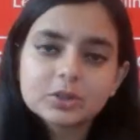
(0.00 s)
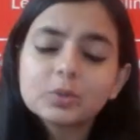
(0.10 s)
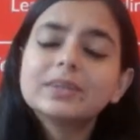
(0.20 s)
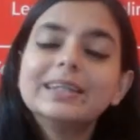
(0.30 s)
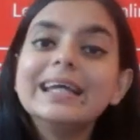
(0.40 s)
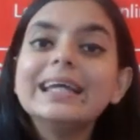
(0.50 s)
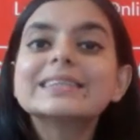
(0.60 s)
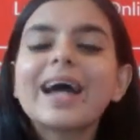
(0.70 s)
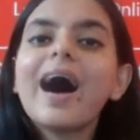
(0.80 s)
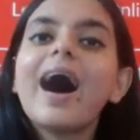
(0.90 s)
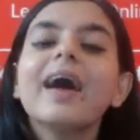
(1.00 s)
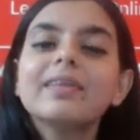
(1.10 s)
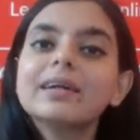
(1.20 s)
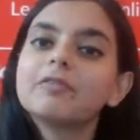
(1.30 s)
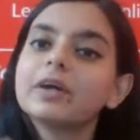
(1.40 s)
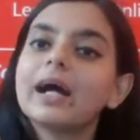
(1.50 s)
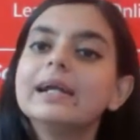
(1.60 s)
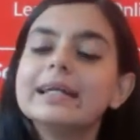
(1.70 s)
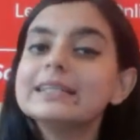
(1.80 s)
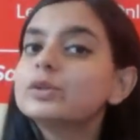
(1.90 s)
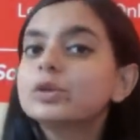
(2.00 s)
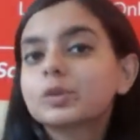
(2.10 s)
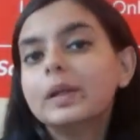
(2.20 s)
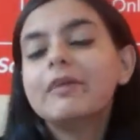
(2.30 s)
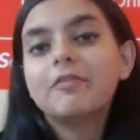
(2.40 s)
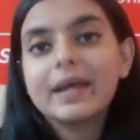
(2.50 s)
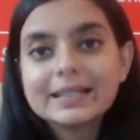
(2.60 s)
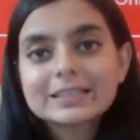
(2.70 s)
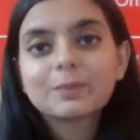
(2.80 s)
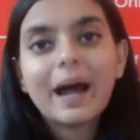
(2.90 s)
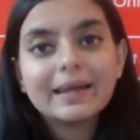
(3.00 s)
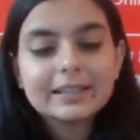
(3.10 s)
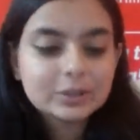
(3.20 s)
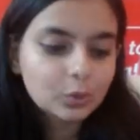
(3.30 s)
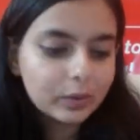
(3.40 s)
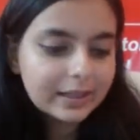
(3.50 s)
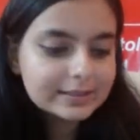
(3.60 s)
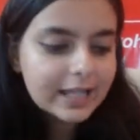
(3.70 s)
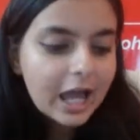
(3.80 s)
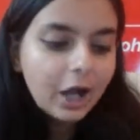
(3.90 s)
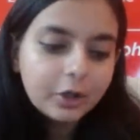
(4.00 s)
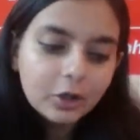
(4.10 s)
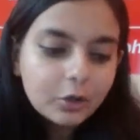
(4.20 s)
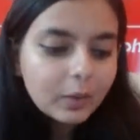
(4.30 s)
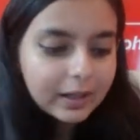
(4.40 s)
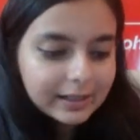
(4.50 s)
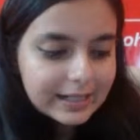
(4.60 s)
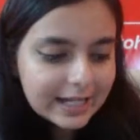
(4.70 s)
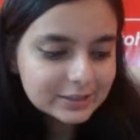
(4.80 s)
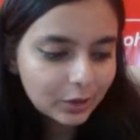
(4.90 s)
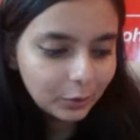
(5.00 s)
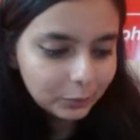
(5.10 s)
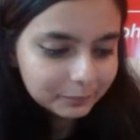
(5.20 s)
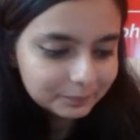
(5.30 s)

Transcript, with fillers: So these are the difficulties usually faced by the students. Do you agree? Yes or no?